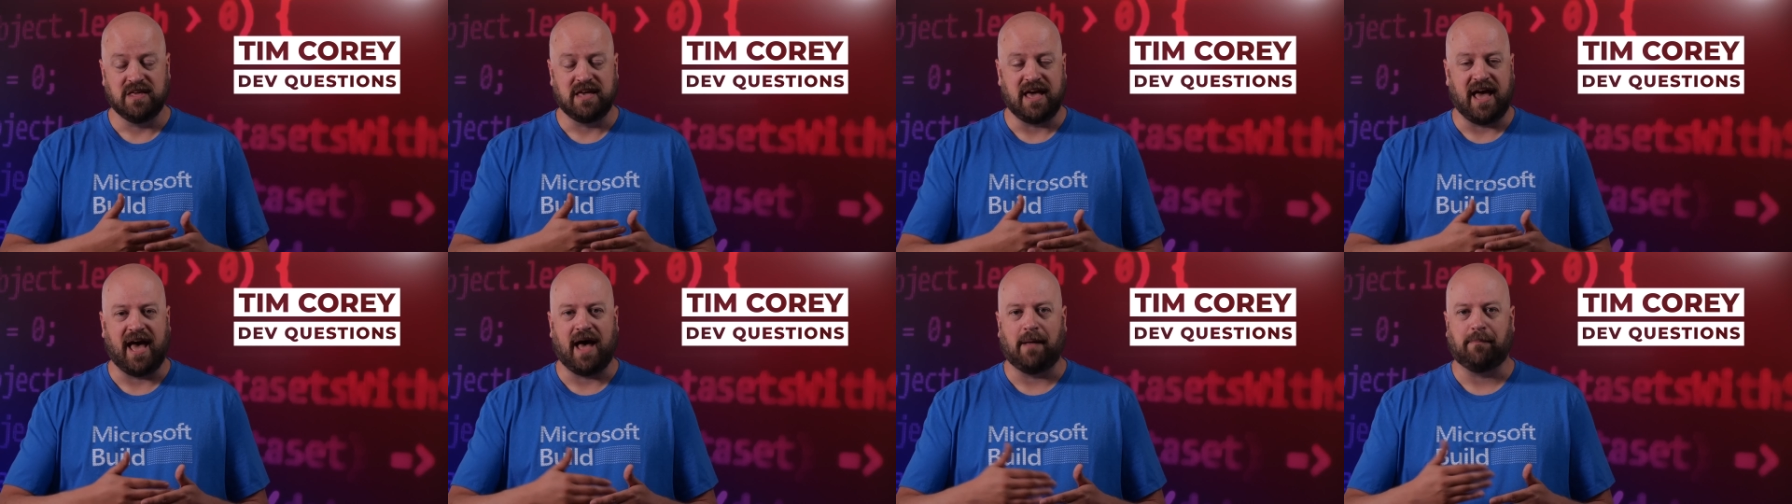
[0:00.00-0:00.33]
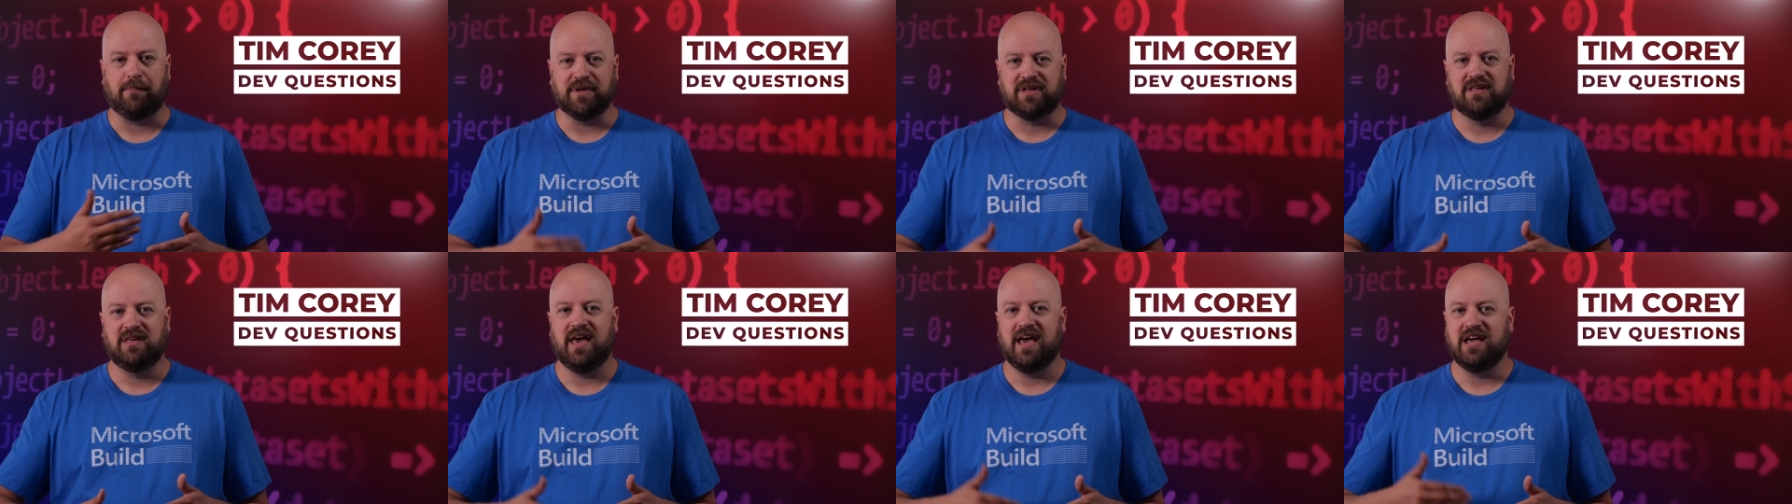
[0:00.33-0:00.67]
The
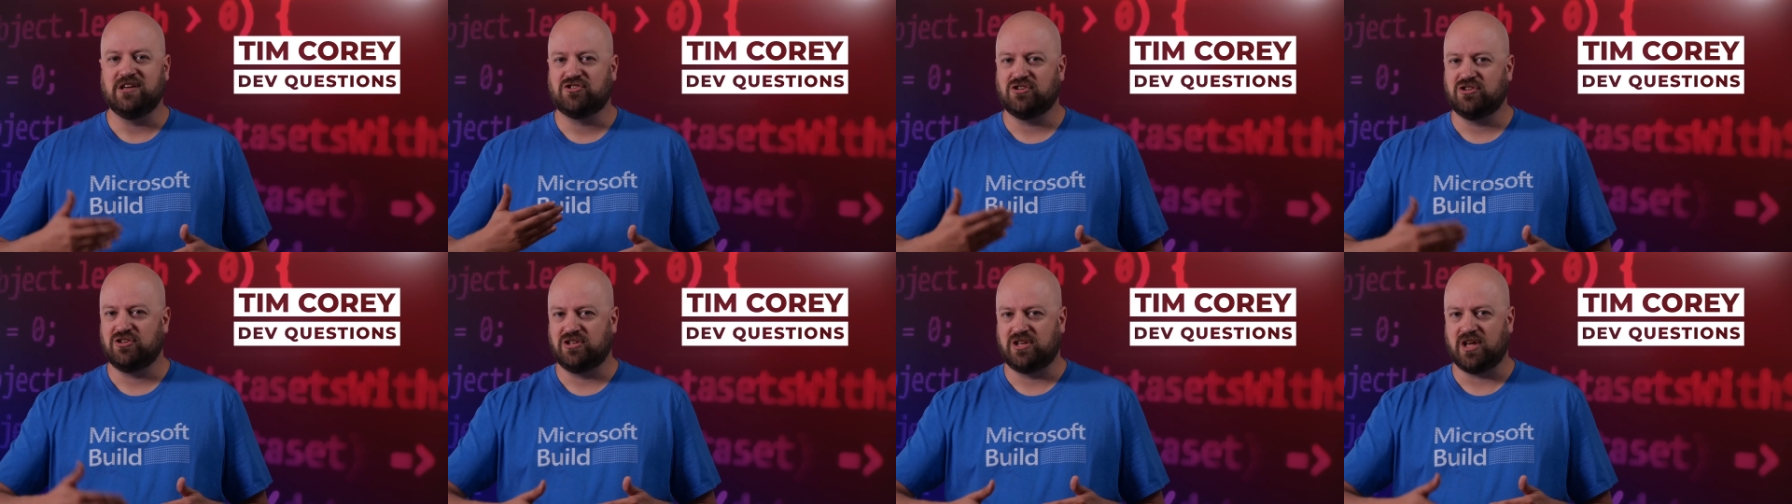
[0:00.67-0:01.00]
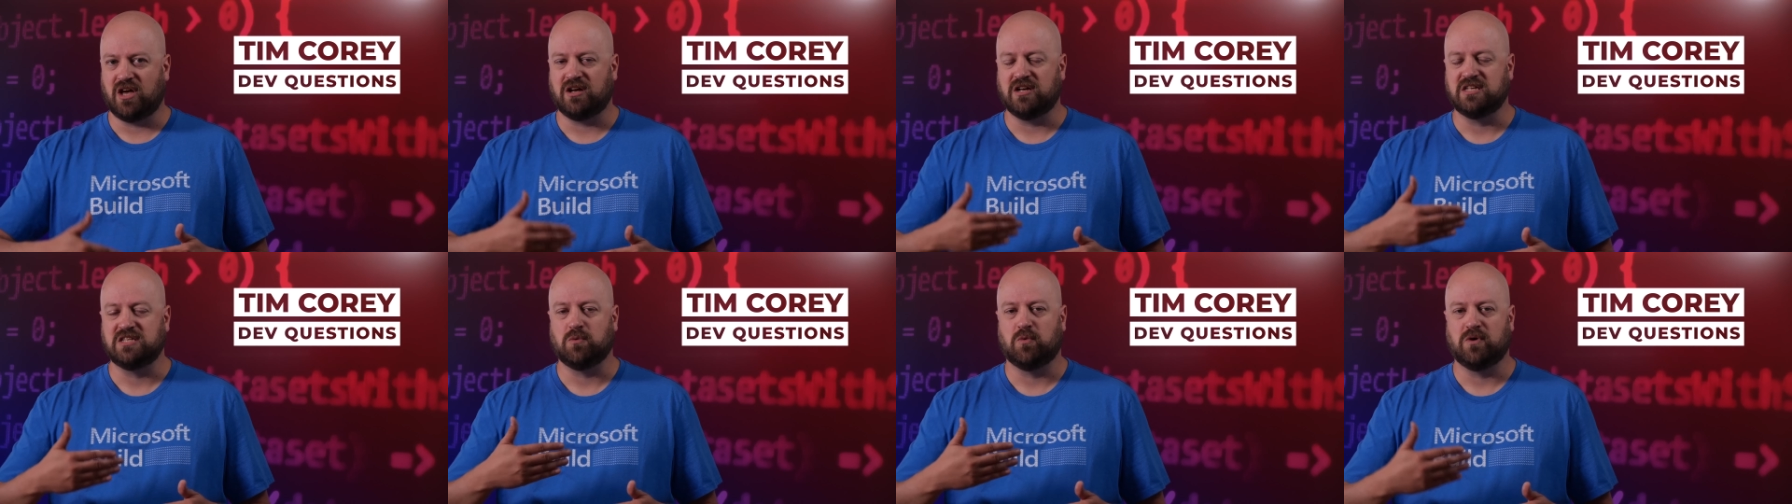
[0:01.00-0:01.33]

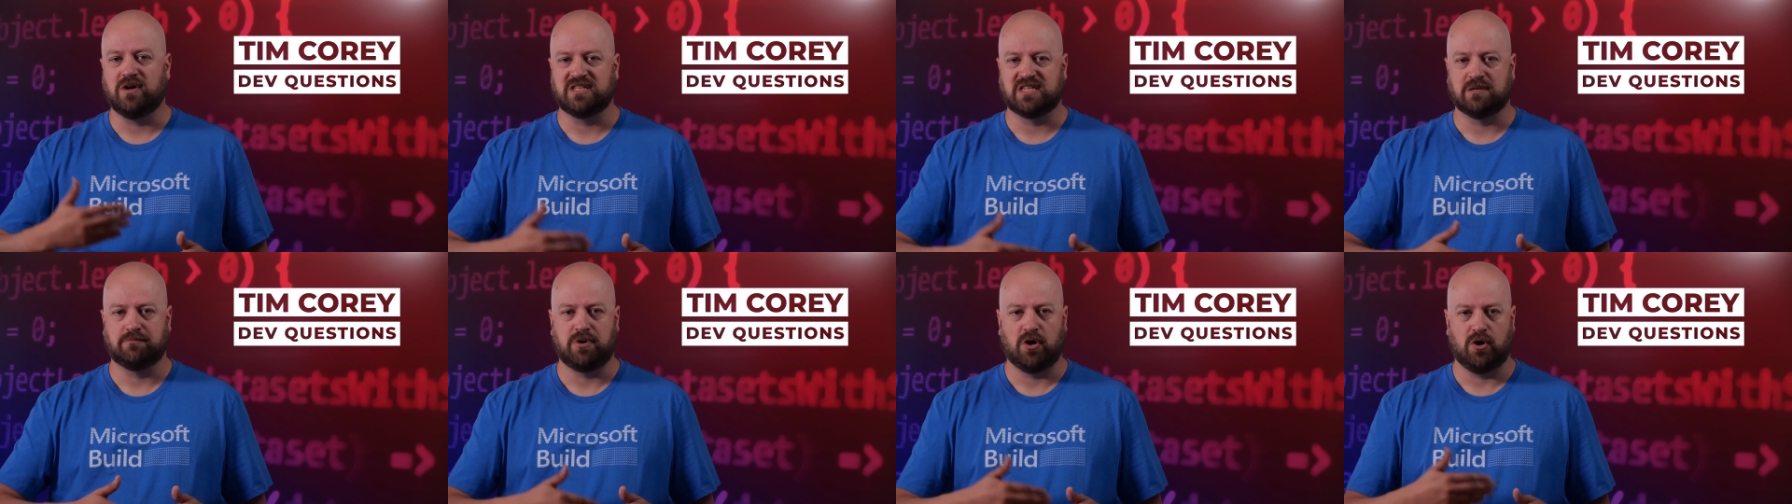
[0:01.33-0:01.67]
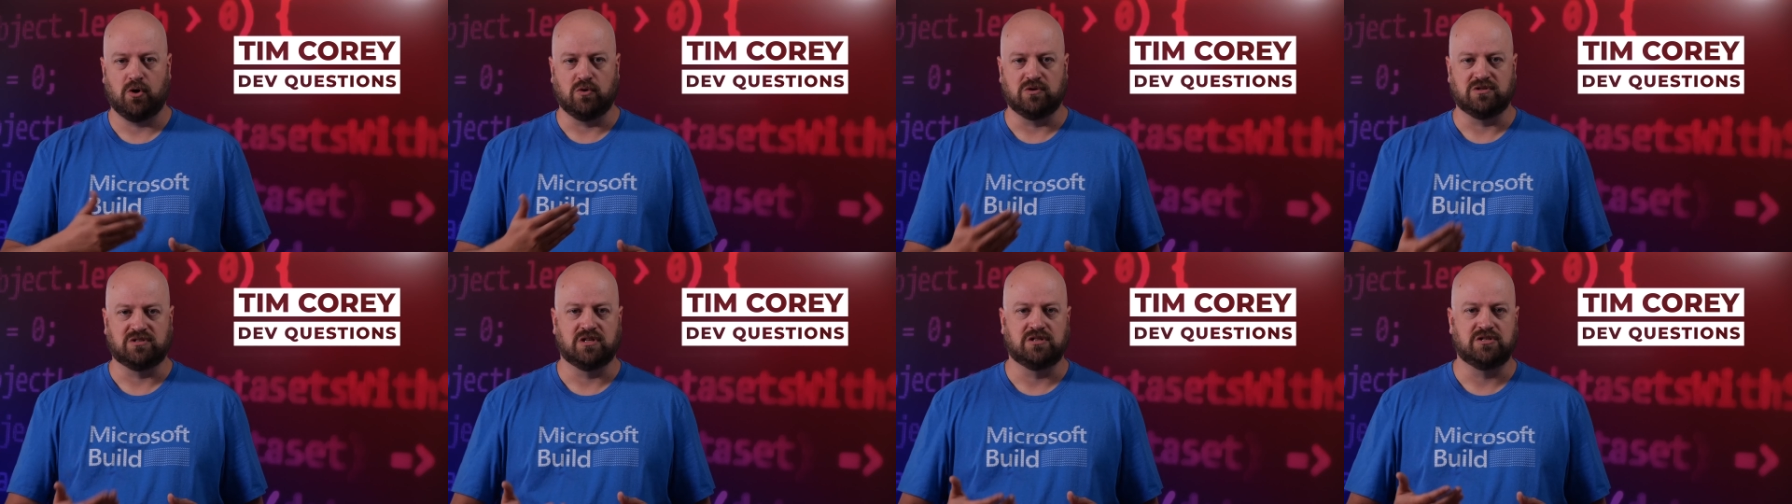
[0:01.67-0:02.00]
application does what it's
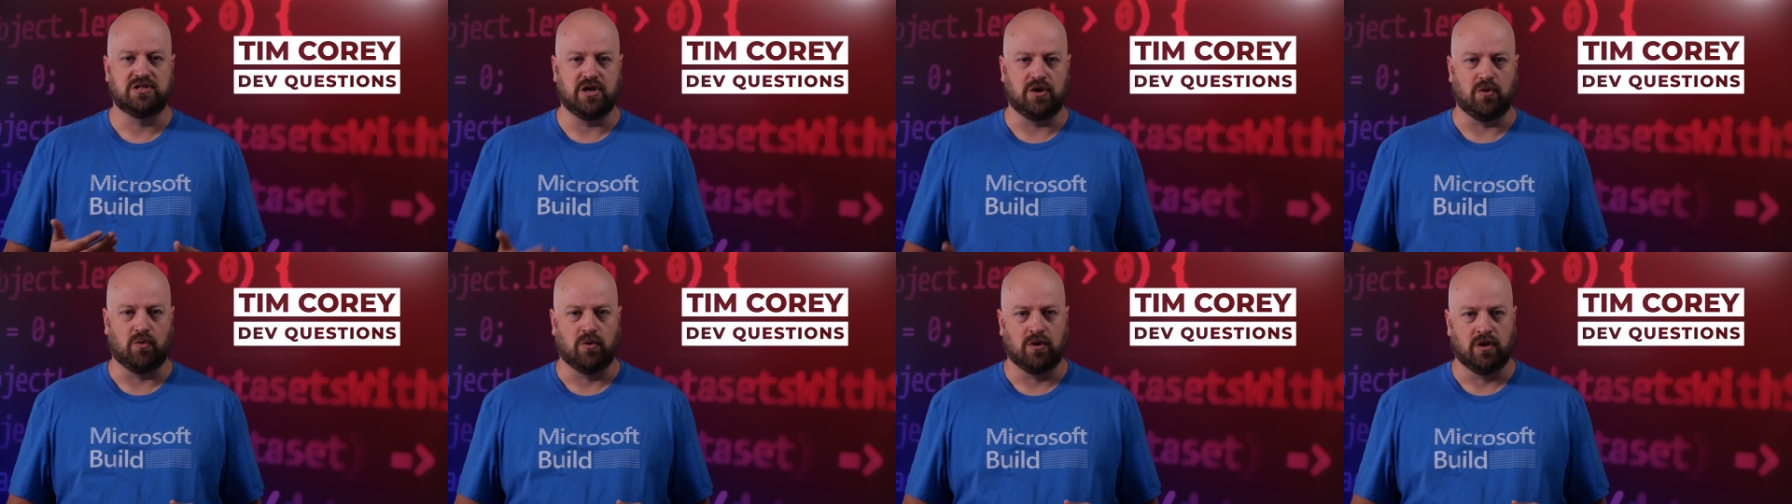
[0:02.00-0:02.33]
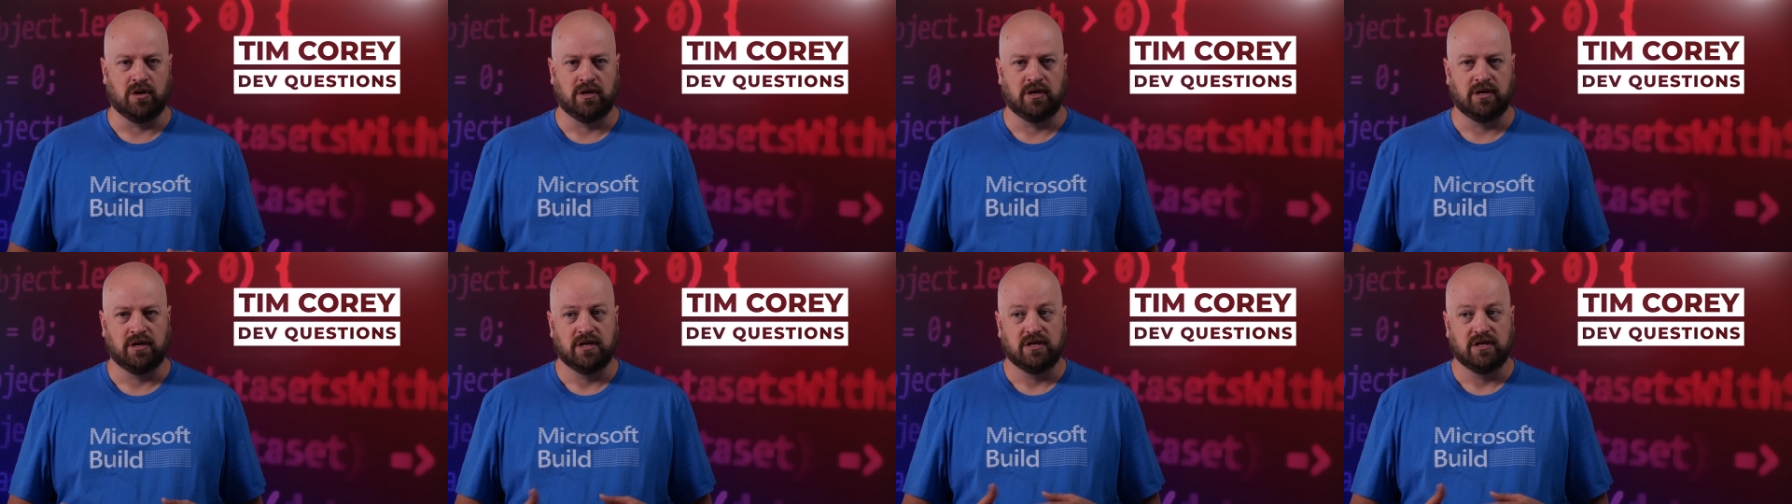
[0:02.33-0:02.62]
supposed to do.